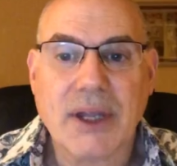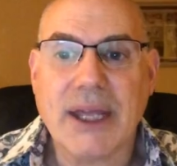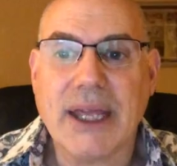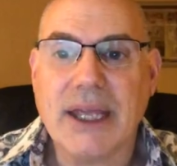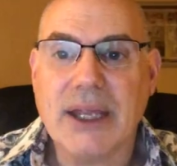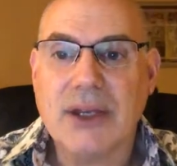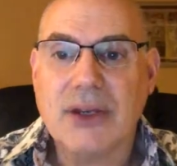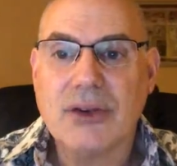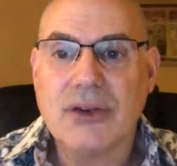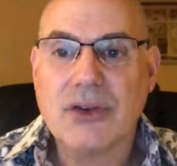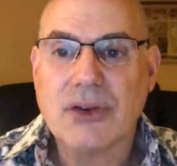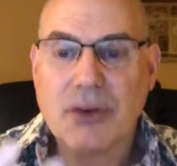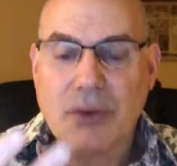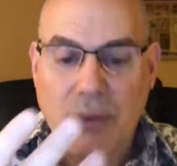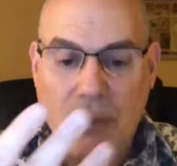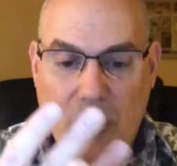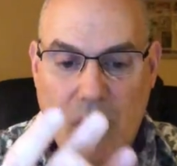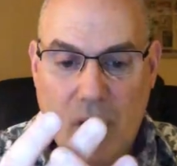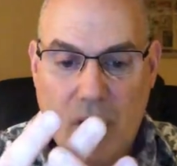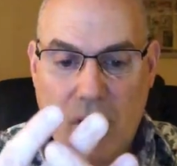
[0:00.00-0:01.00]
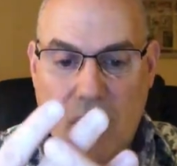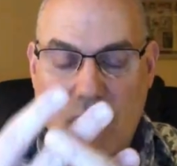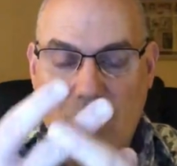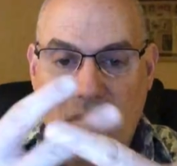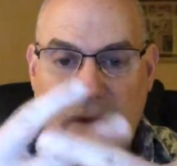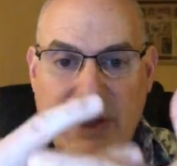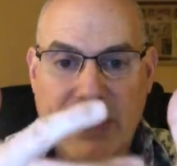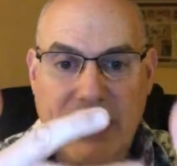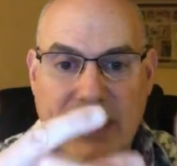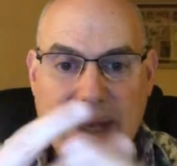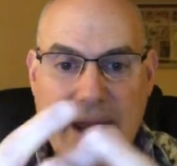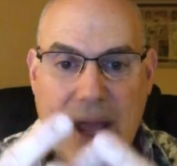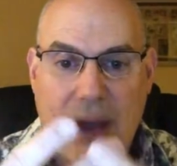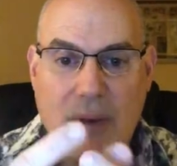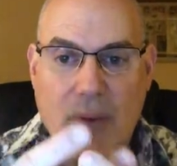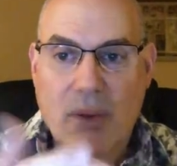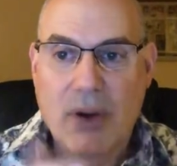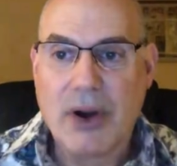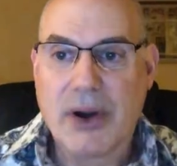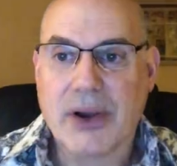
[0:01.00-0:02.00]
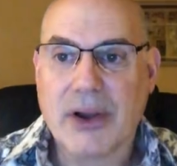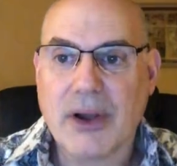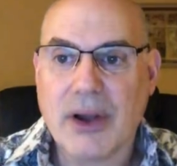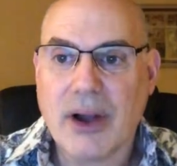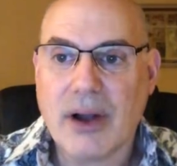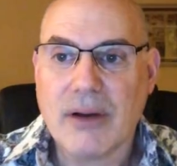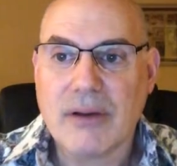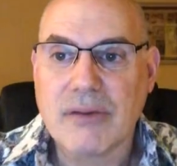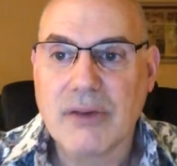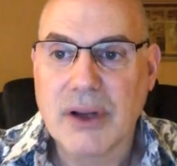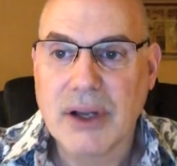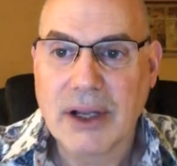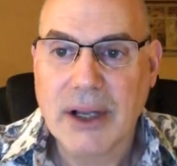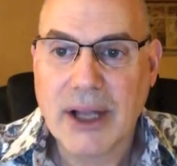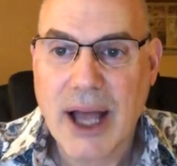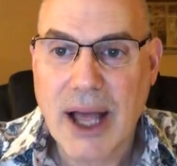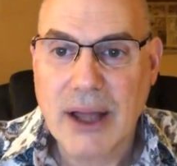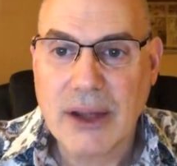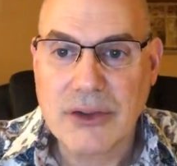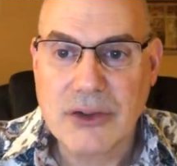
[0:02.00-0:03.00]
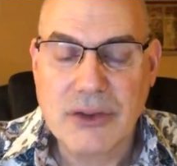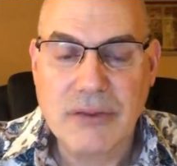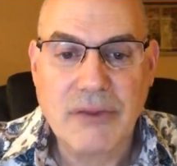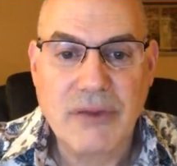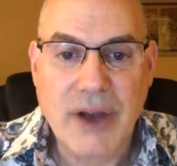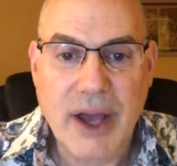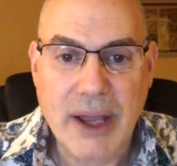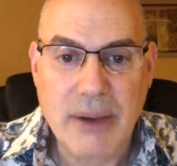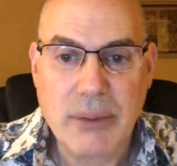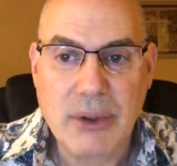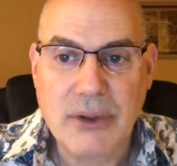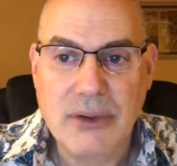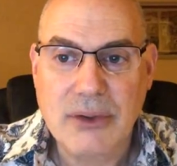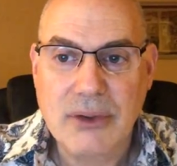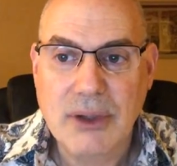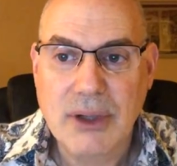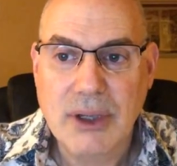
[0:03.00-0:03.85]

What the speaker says: interwoven network of collagen fibers.